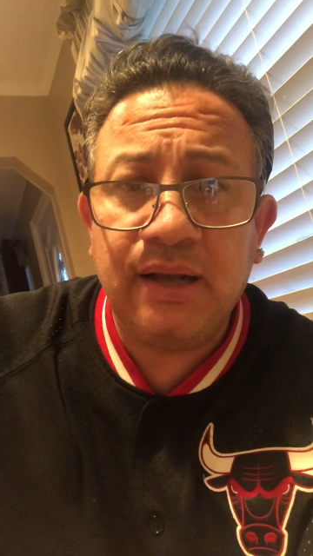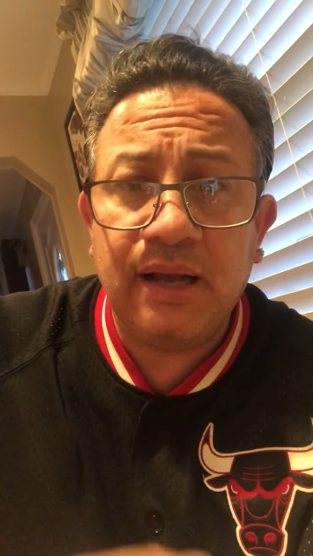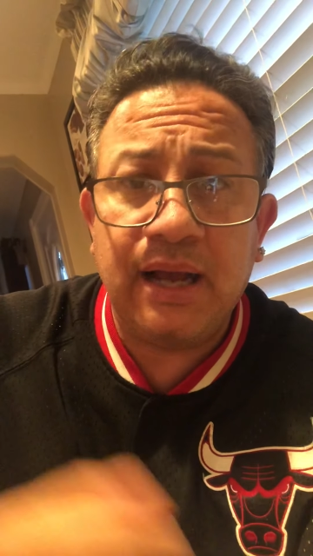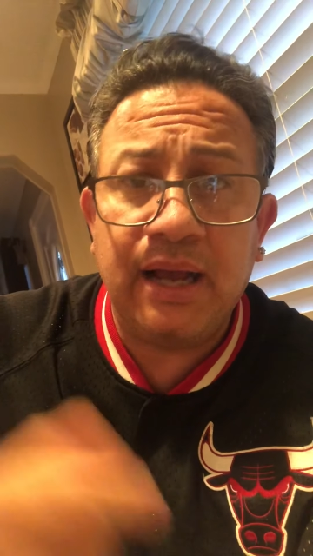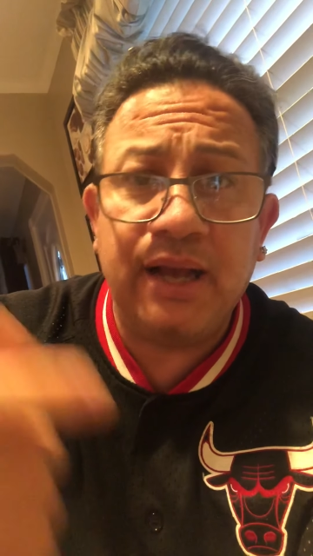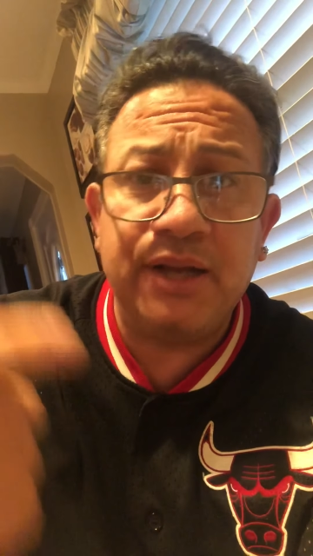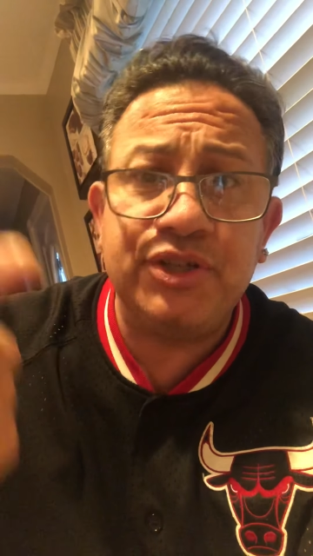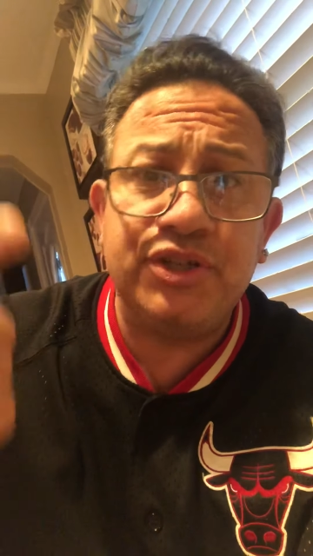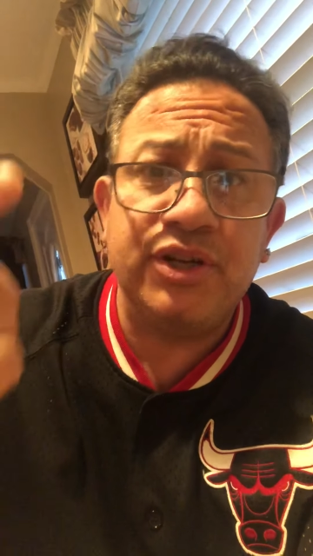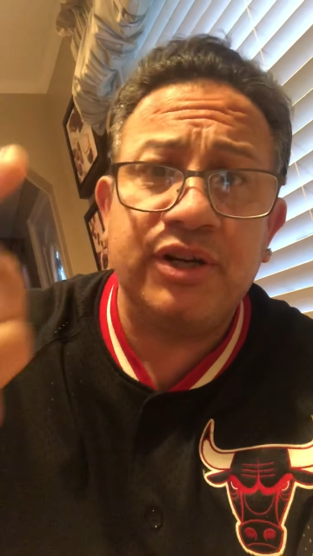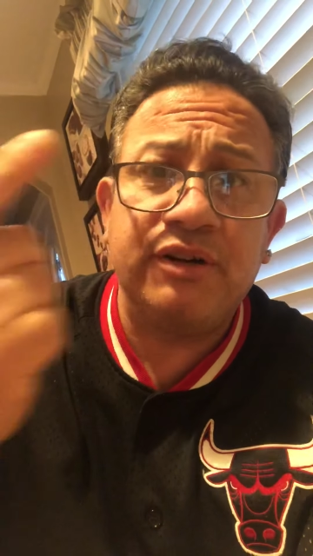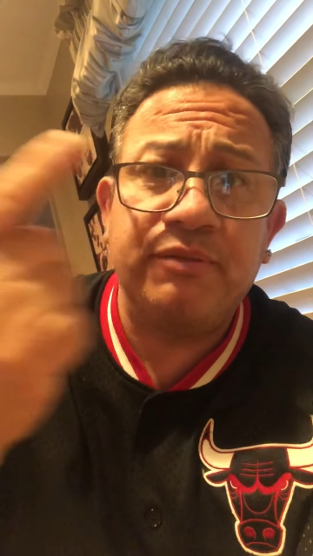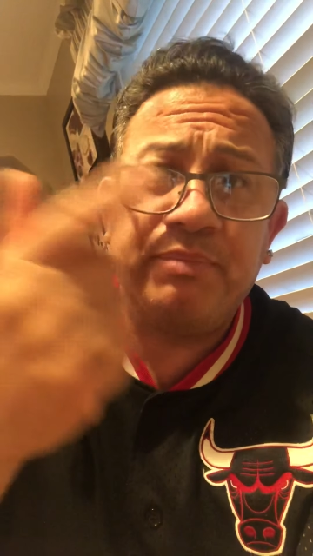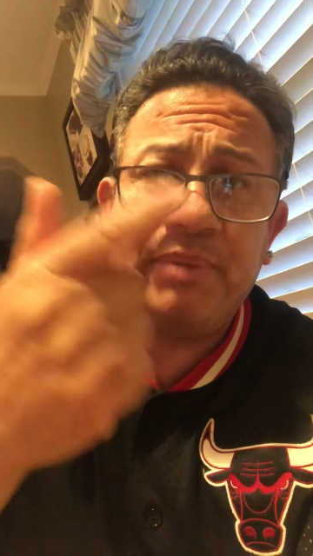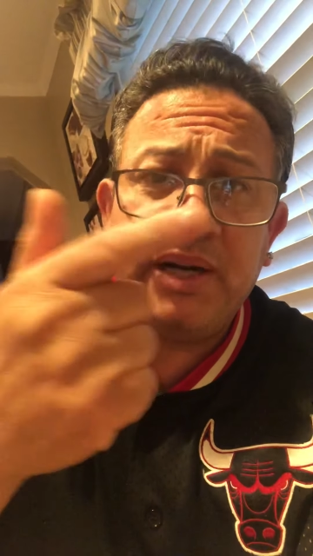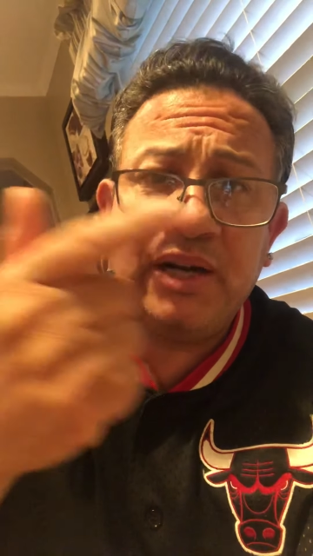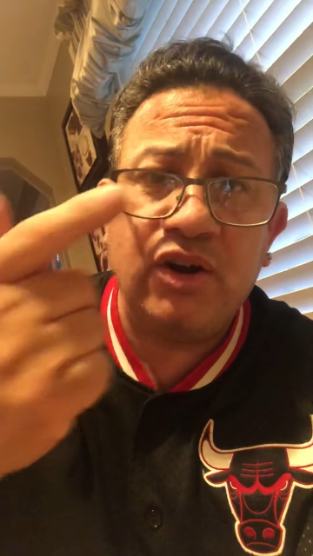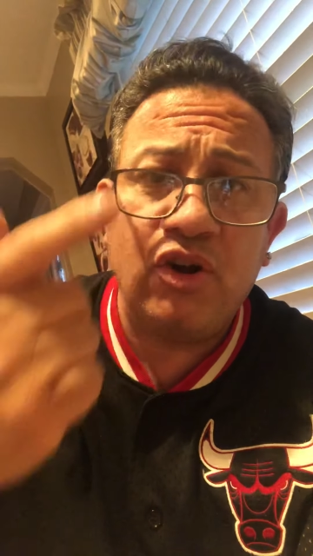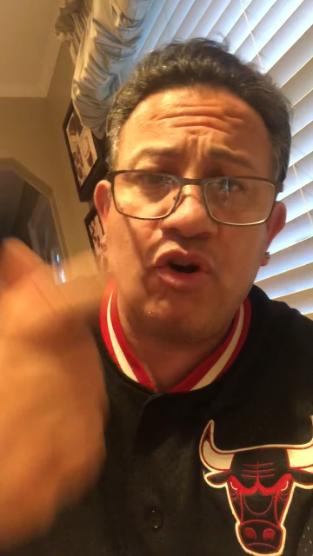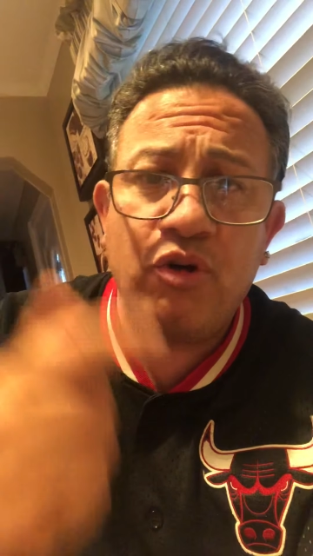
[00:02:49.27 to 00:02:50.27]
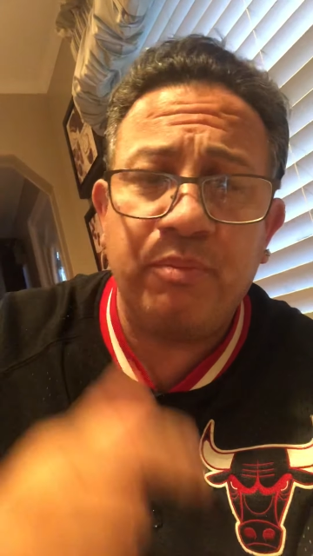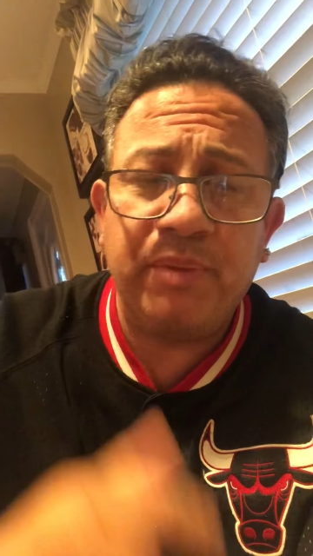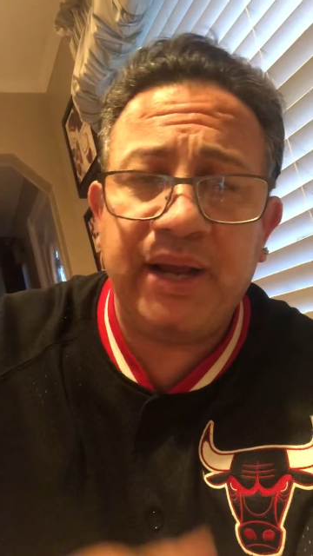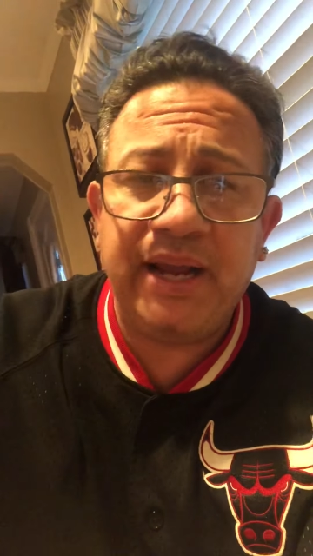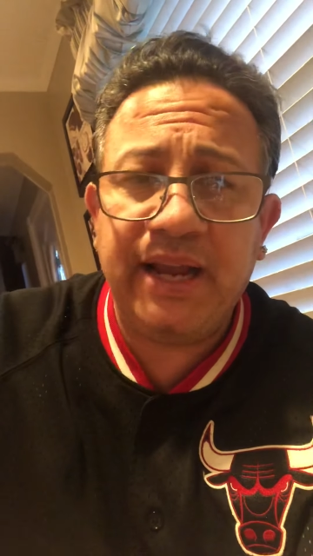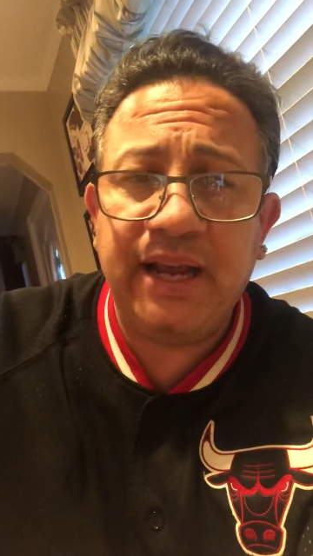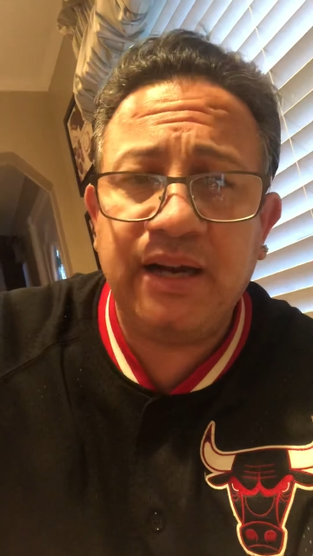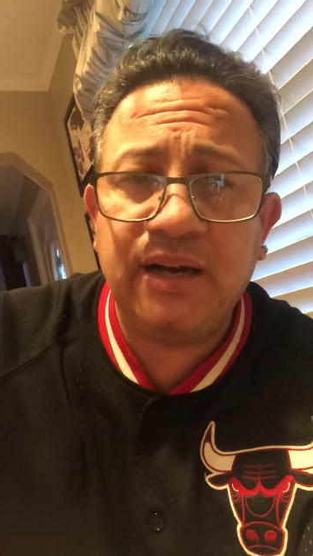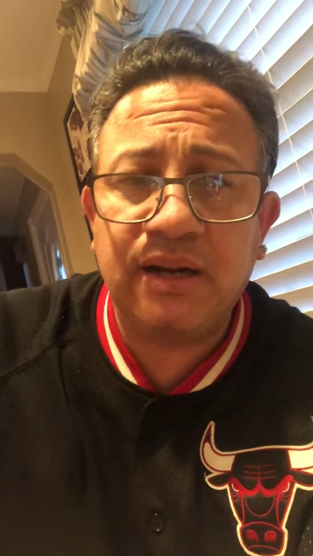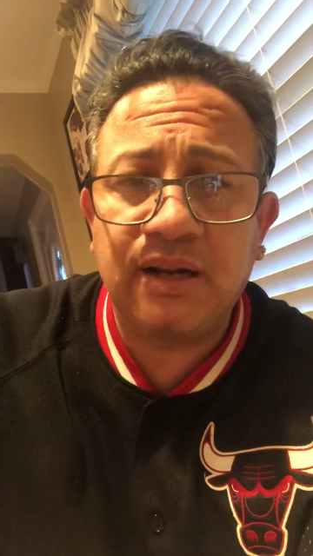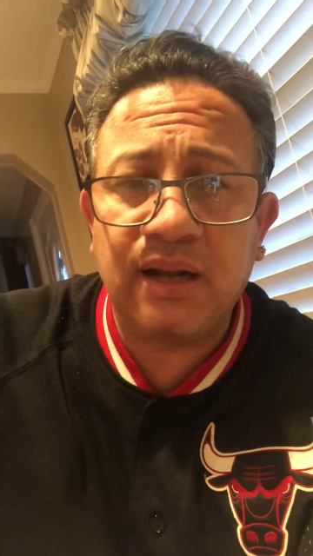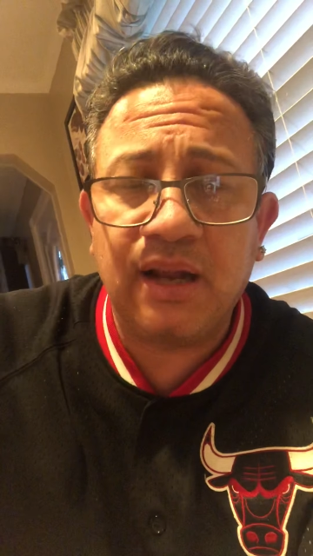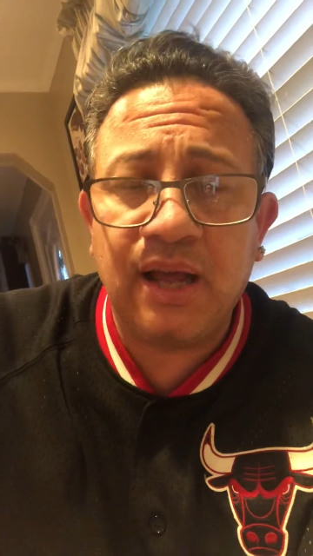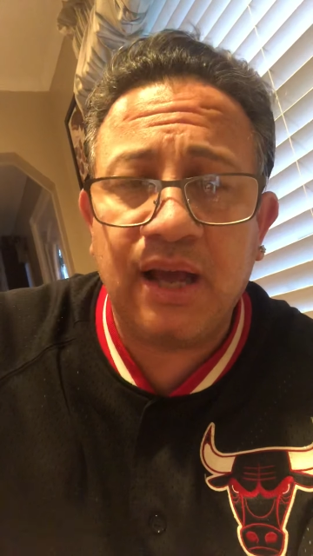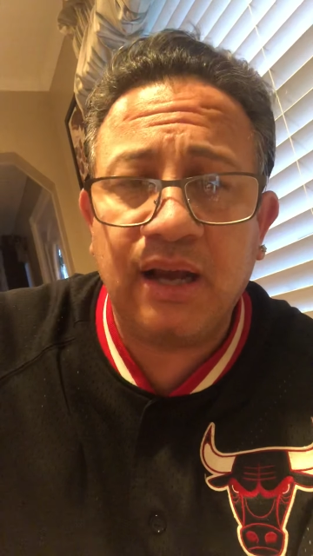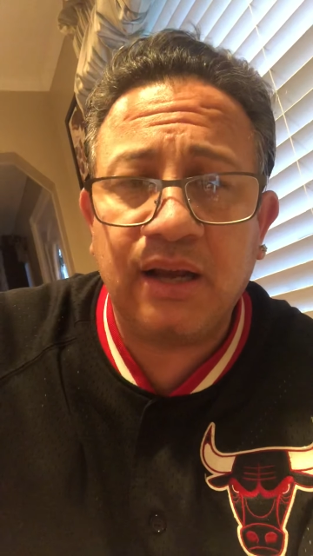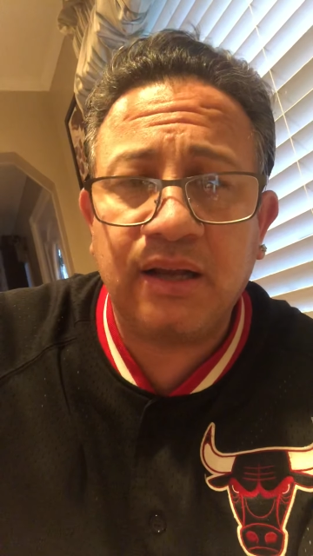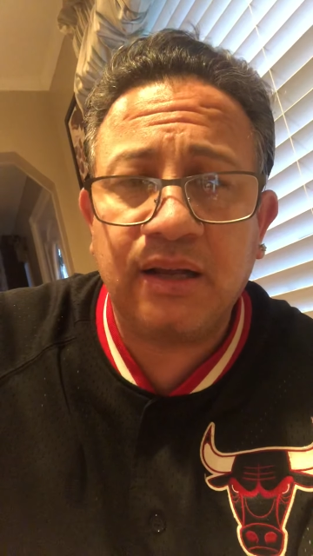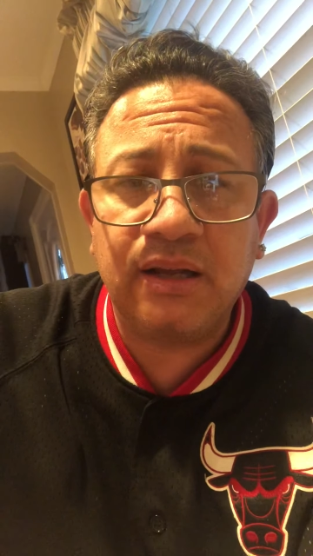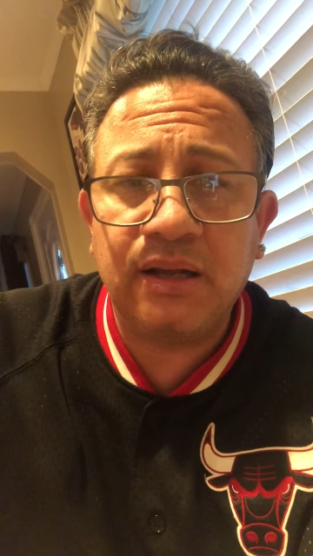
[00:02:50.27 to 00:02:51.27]
I should have been home at 8
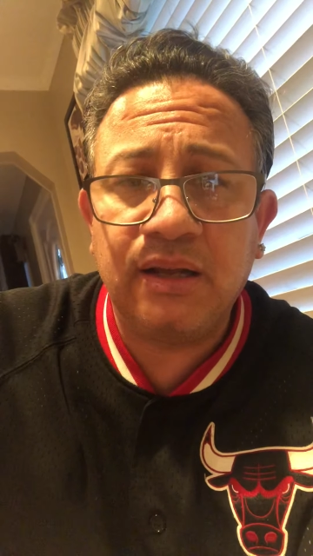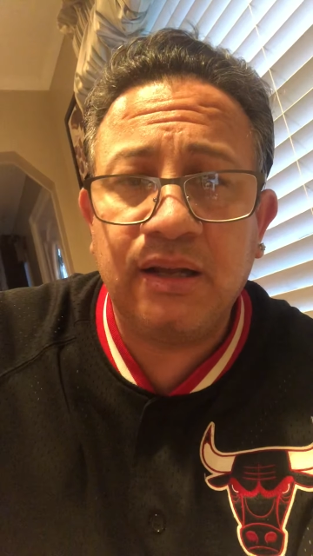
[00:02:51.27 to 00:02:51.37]
o'clock.